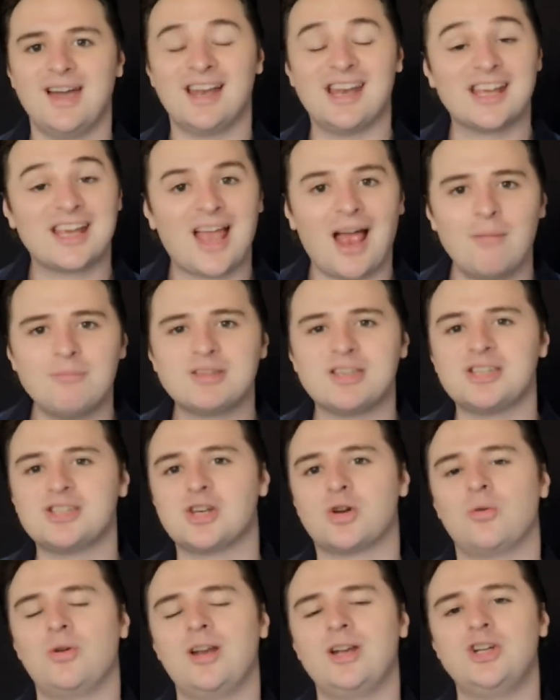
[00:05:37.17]
And it comes
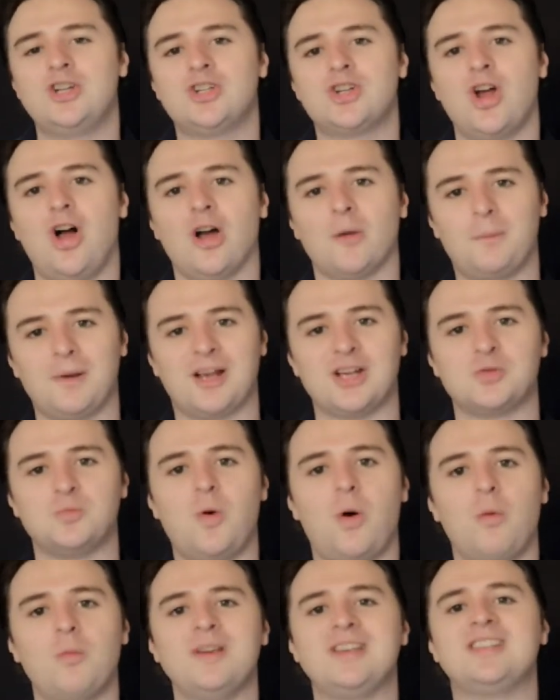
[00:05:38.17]
as a great shock,
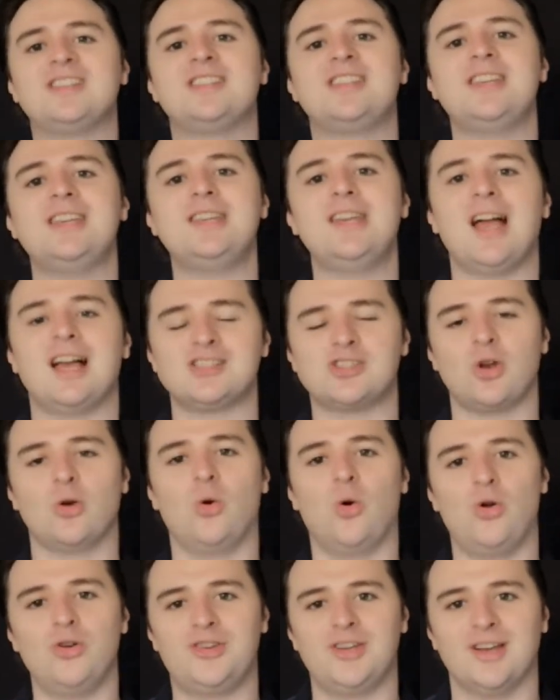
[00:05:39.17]
because what we see as
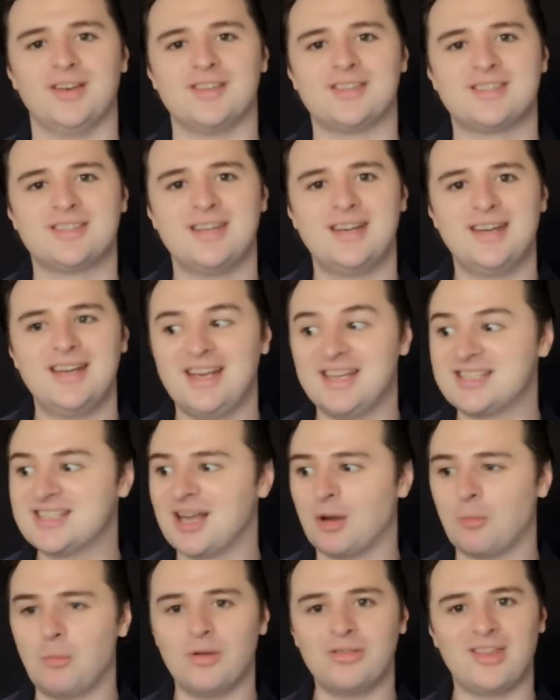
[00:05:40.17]
an audience is
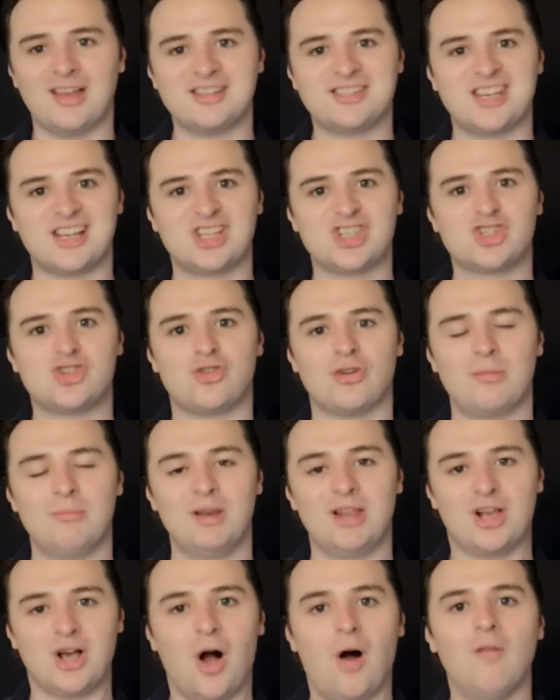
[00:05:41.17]
someone that's
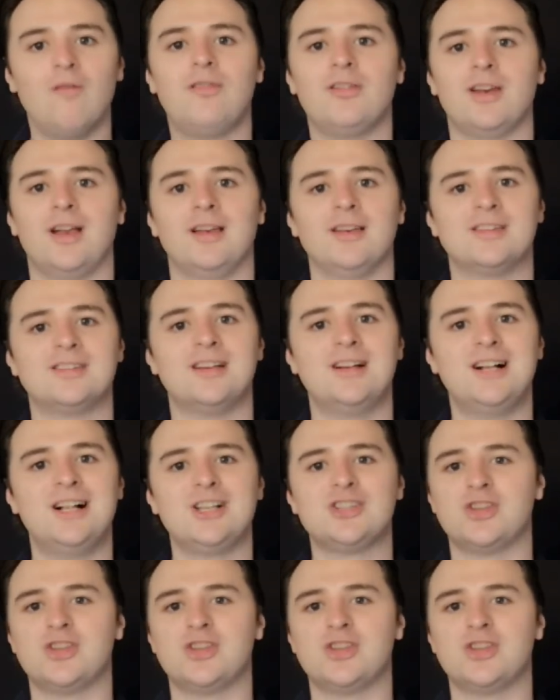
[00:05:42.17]
extremely confident.